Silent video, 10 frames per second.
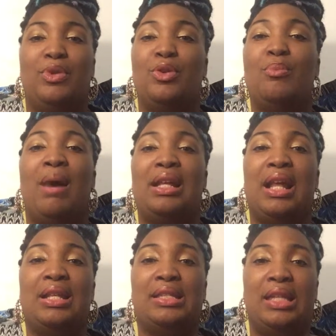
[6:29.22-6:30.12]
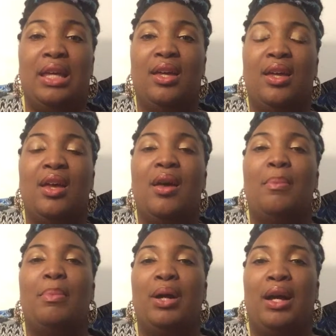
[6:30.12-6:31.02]
you might not see it,
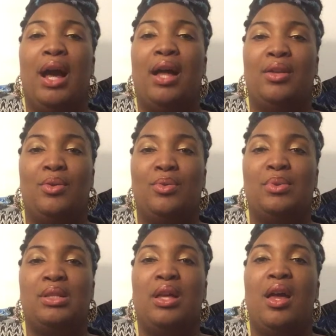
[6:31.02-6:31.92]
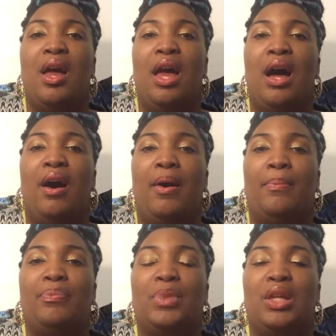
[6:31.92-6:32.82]
but God knows.
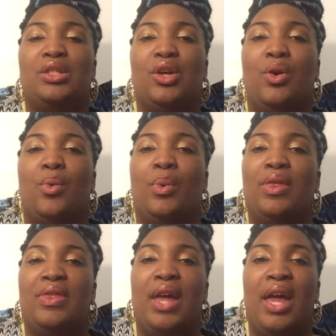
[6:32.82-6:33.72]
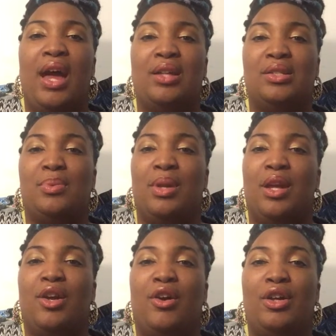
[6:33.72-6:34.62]
So with that, I just want to
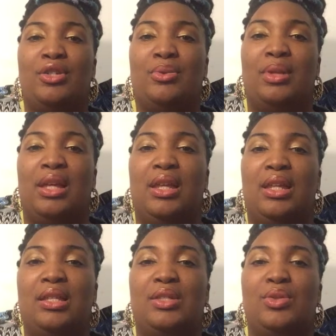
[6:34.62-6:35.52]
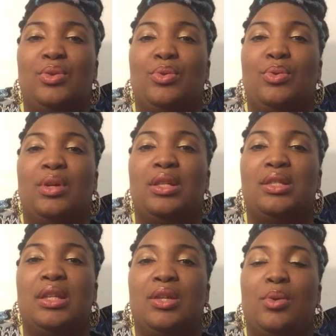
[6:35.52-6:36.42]
encourage you ladies to
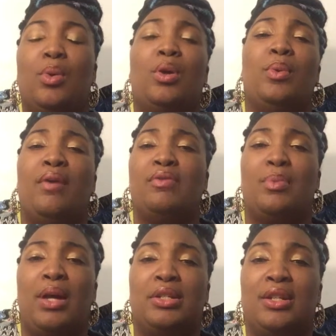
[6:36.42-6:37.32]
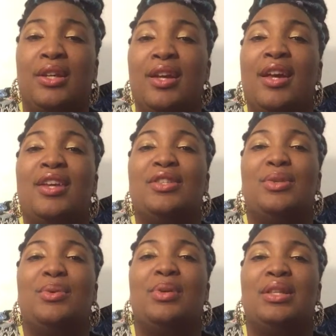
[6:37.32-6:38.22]
continue, or whoever's watching,
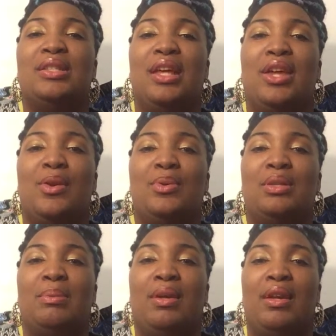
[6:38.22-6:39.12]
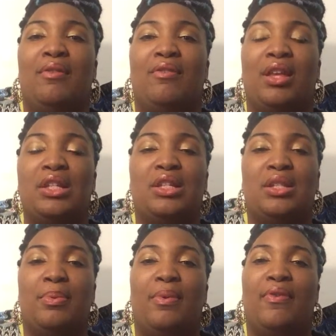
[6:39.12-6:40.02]
to continue to be in
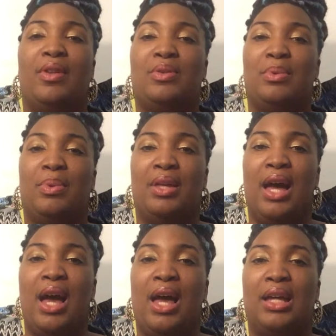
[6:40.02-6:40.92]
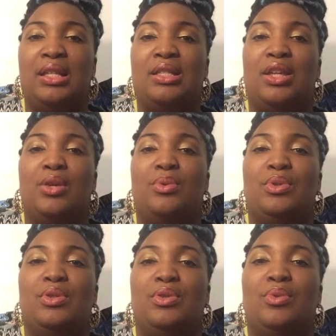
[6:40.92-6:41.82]
relationship and fellowship with God. Continue
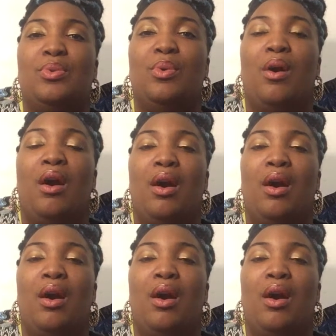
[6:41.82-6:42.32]
to do